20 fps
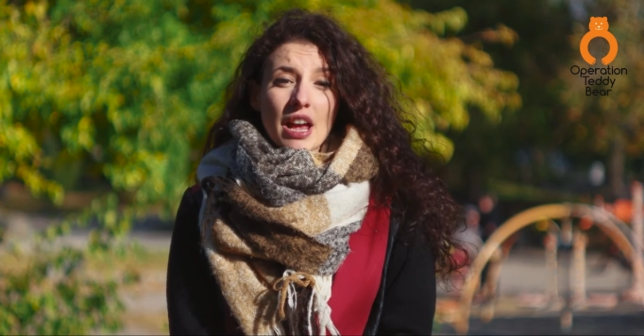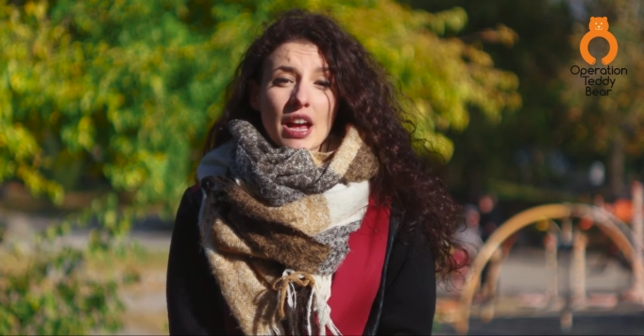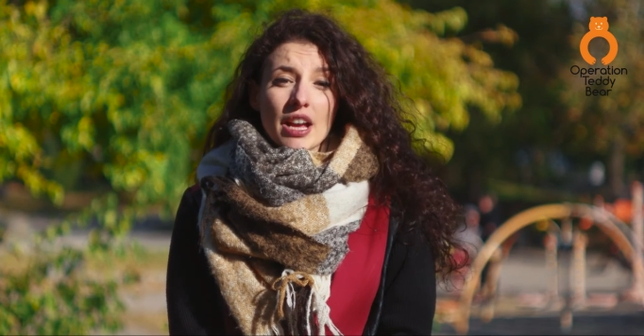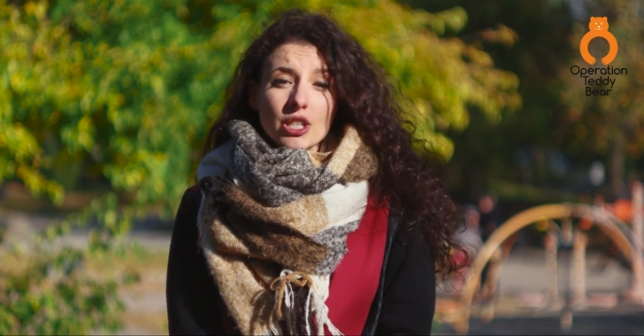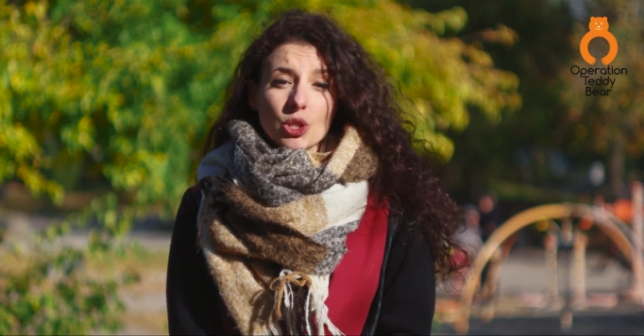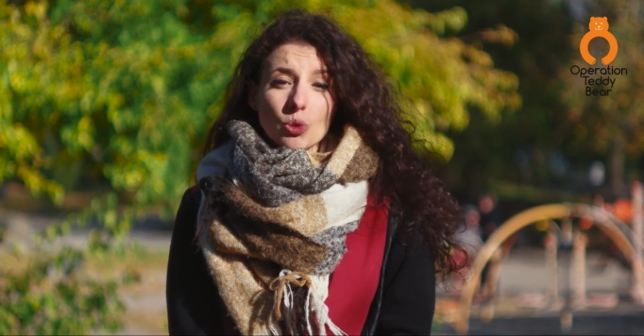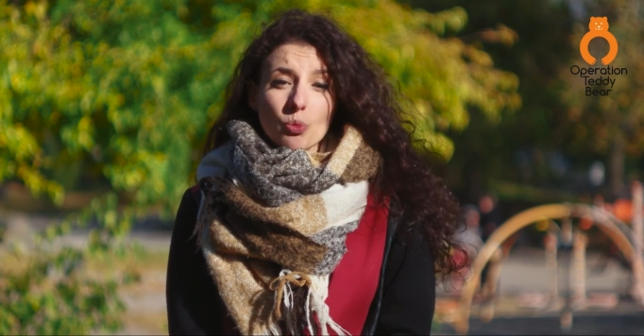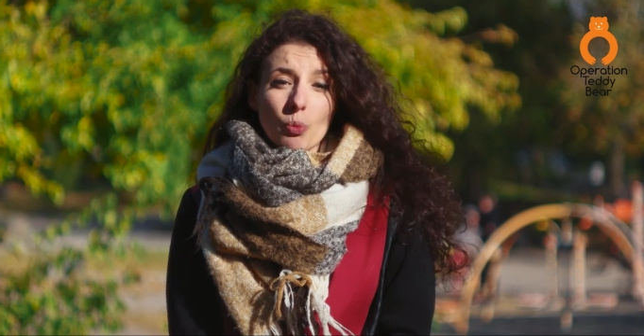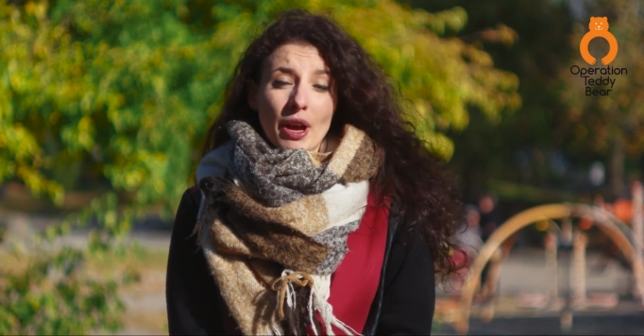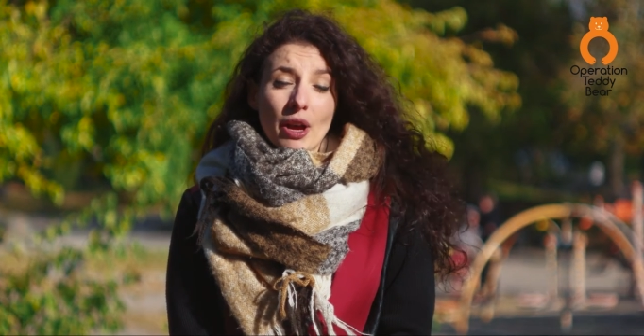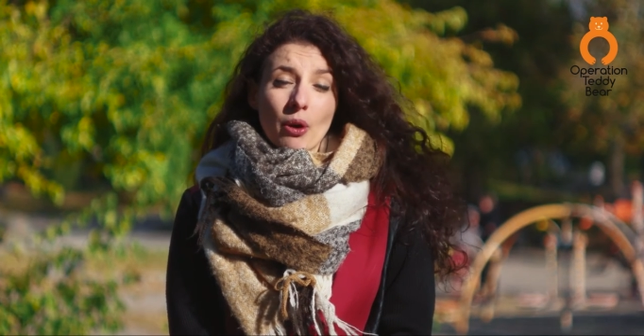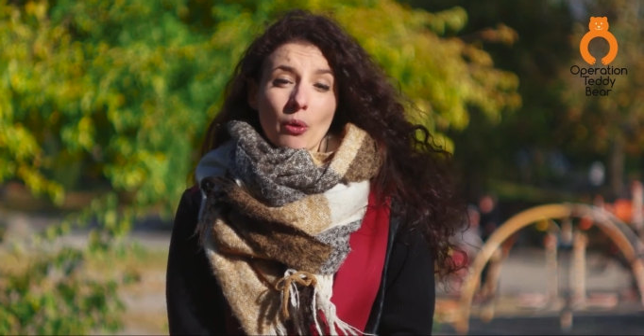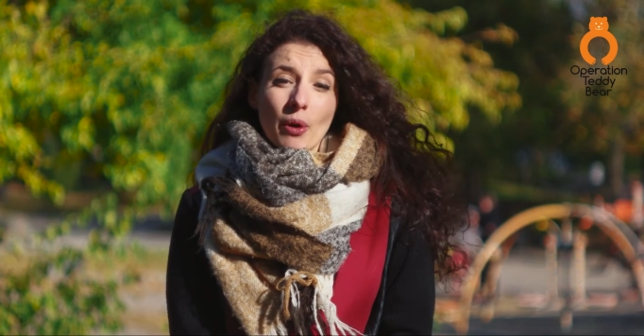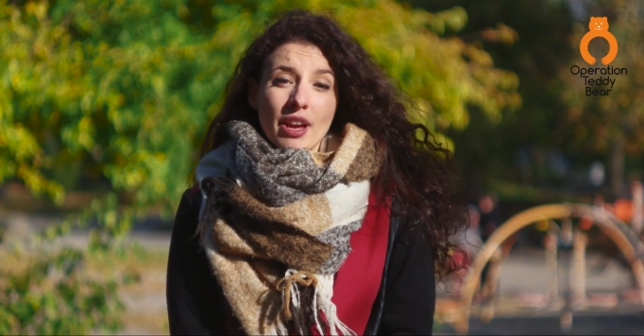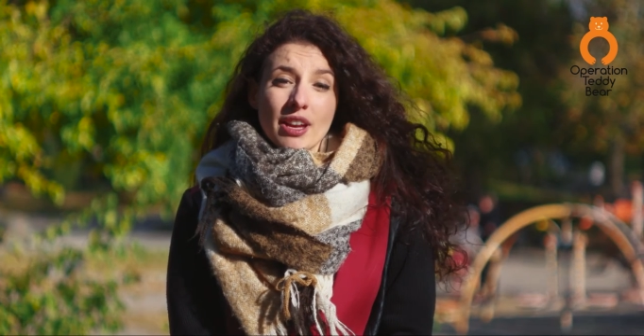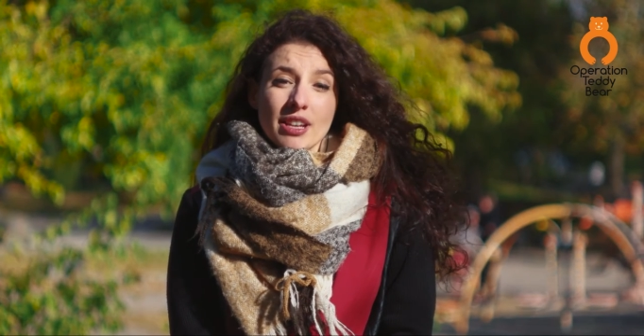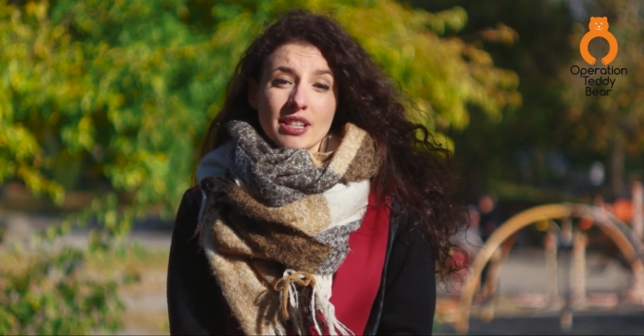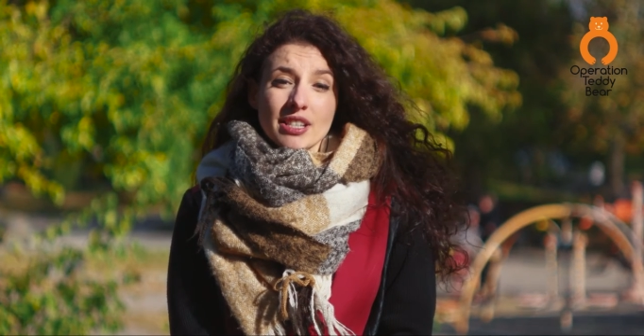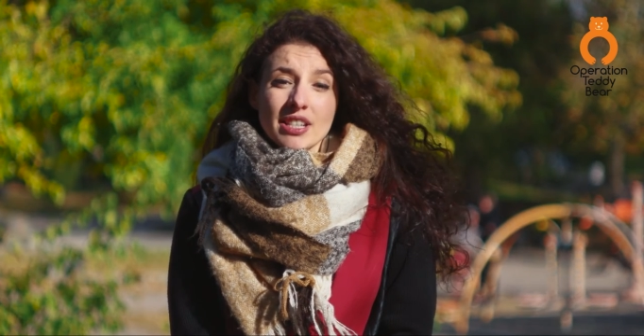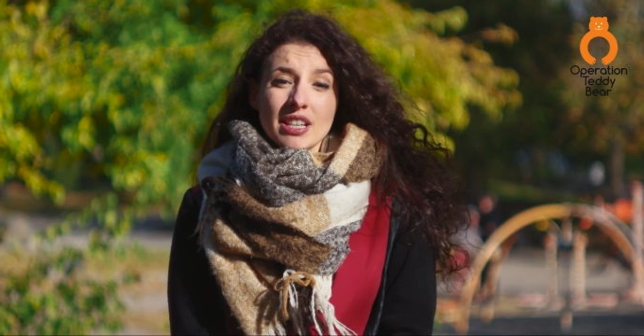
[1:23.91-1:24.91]
as well
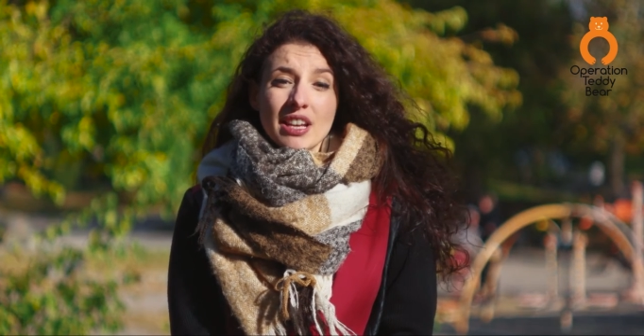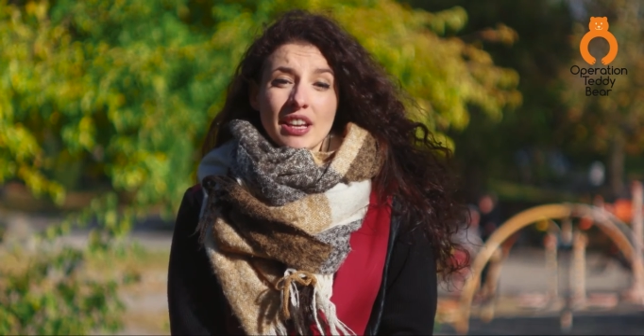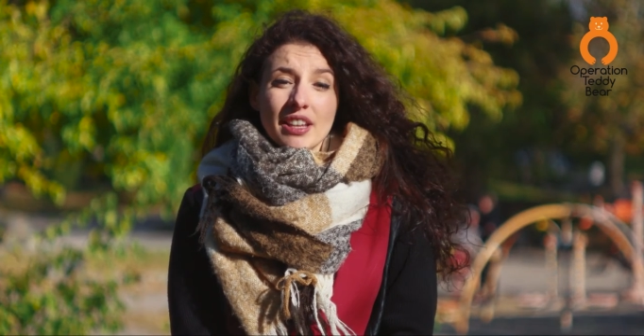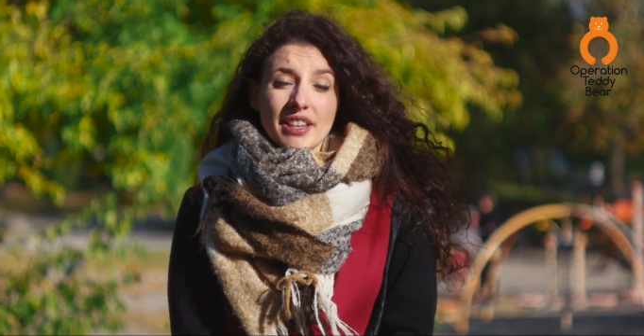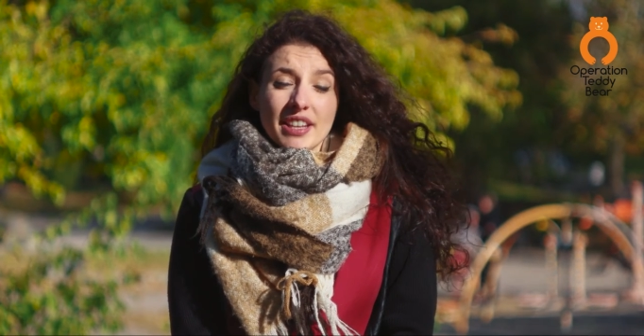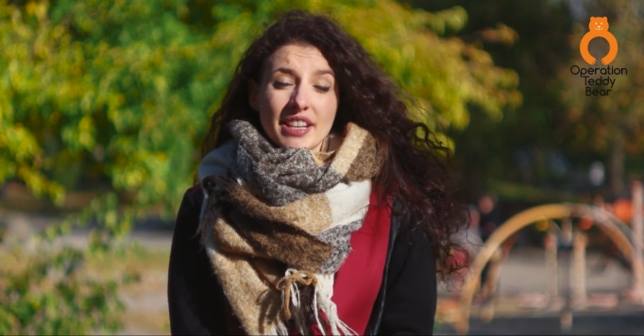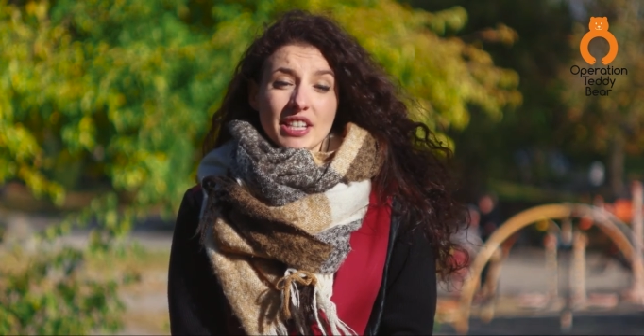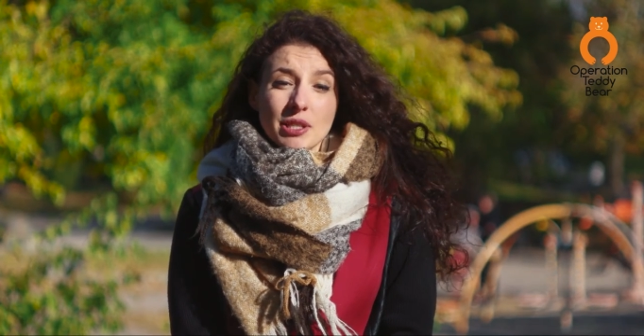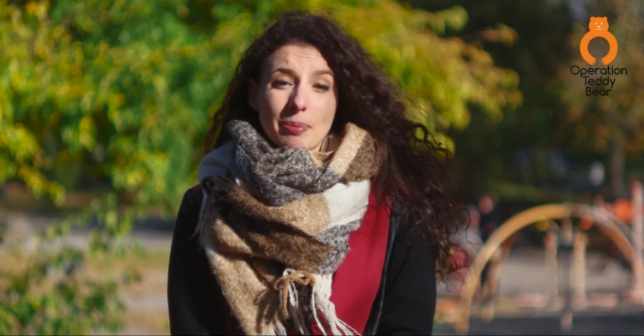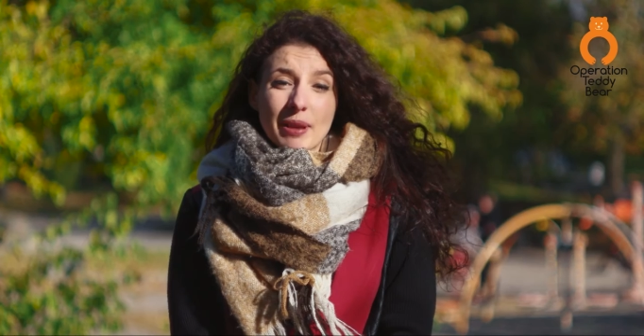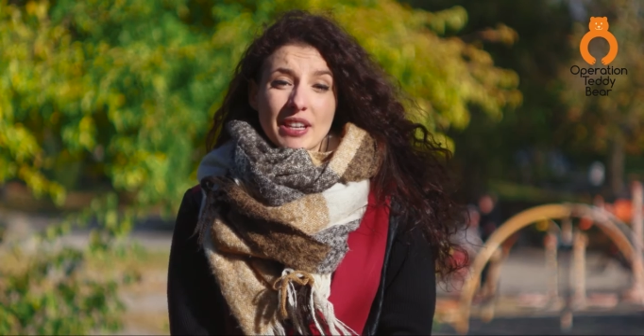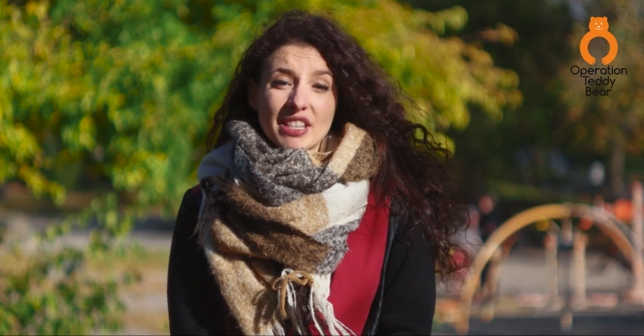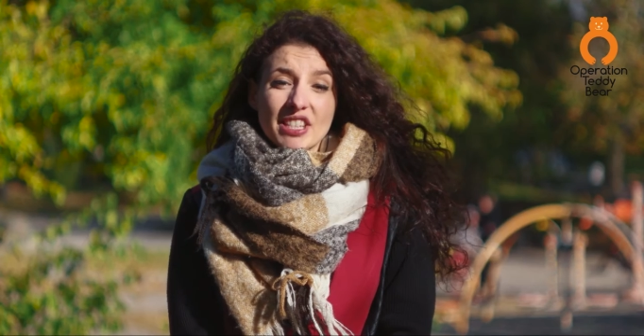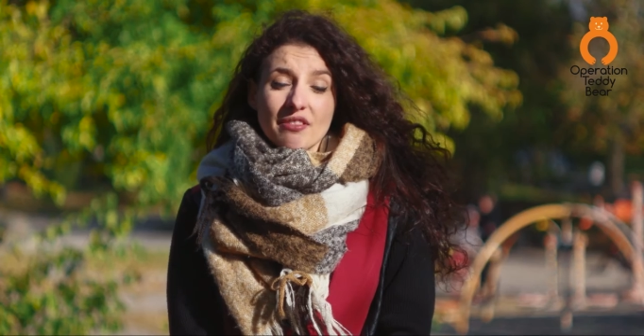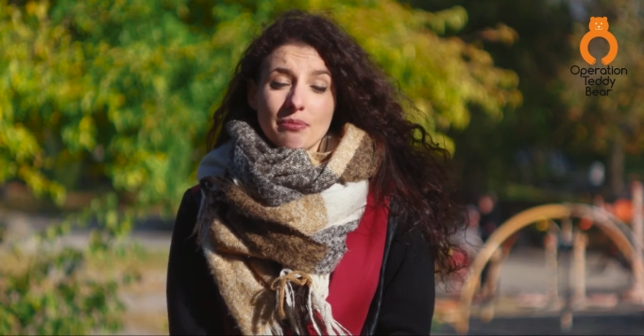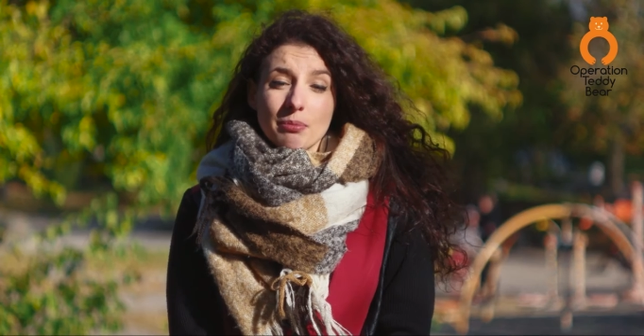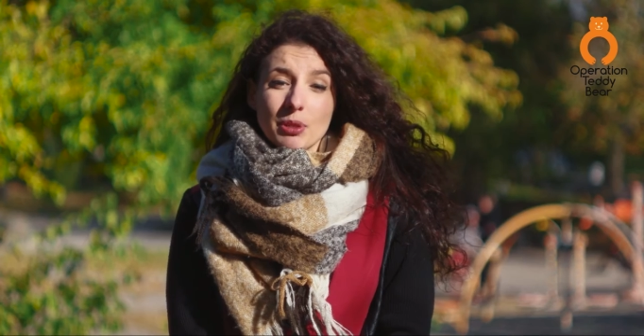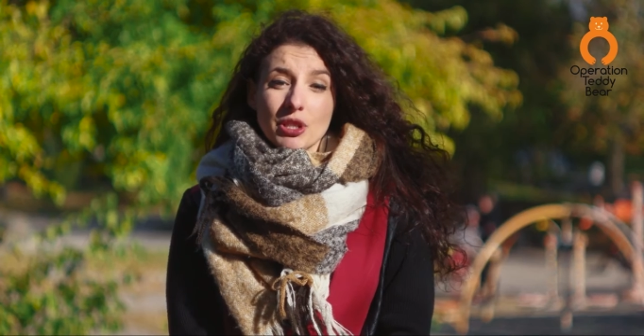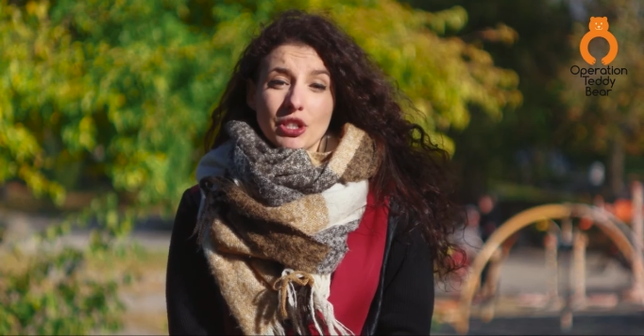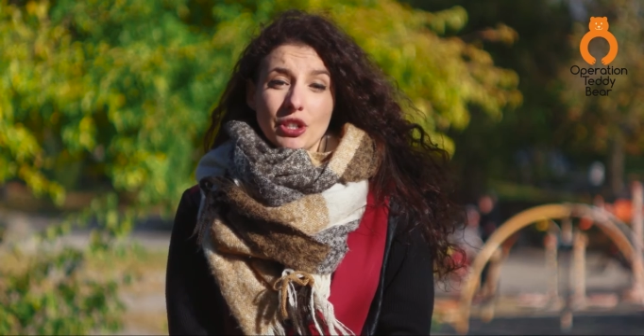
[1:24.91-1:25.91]
as the
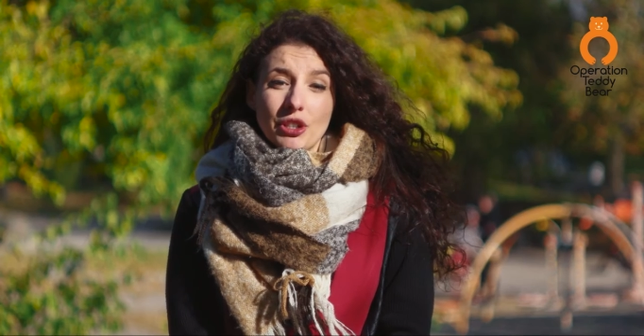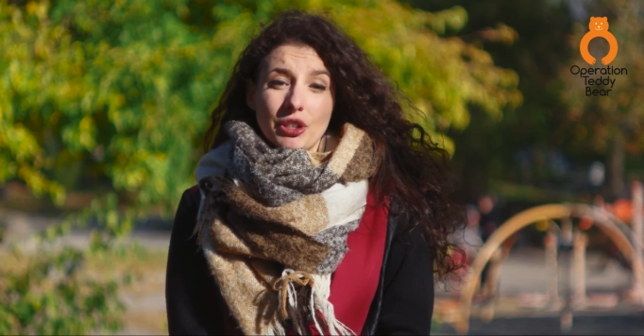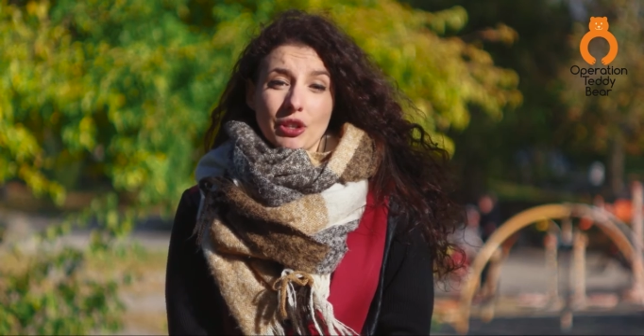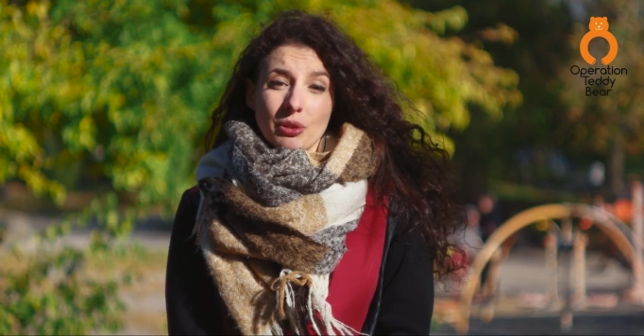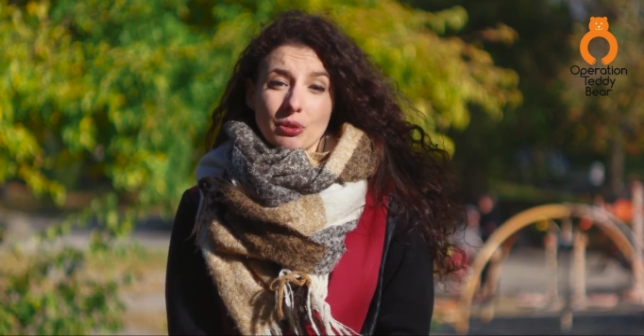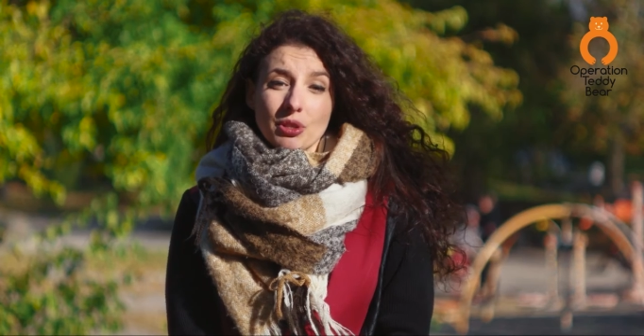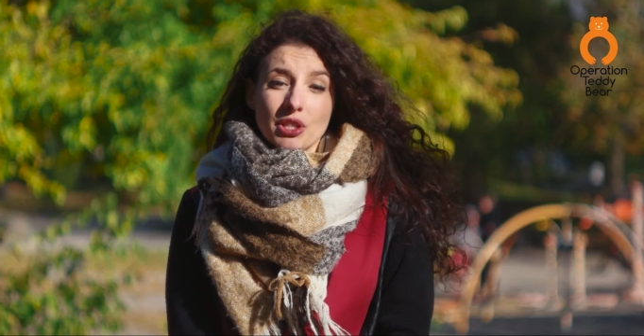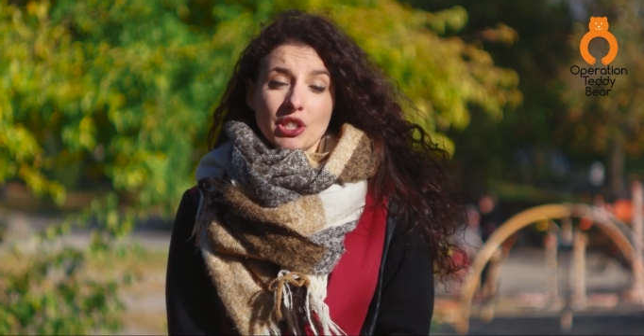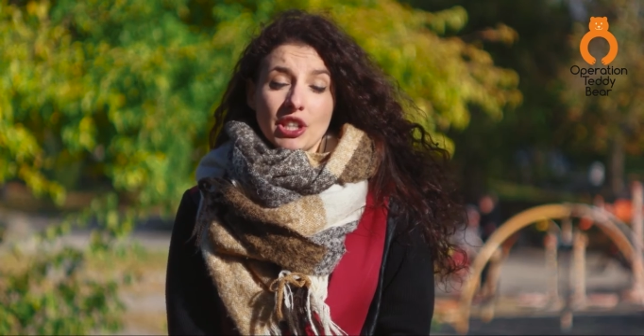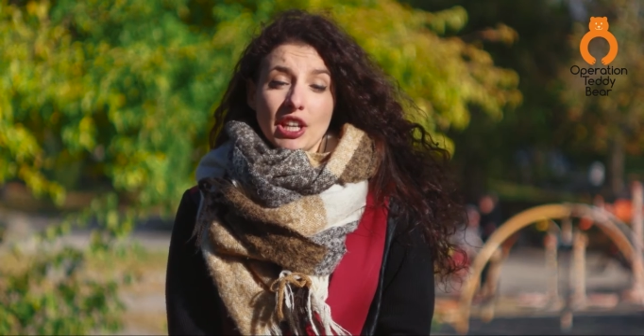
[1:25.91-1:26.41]
expensive materials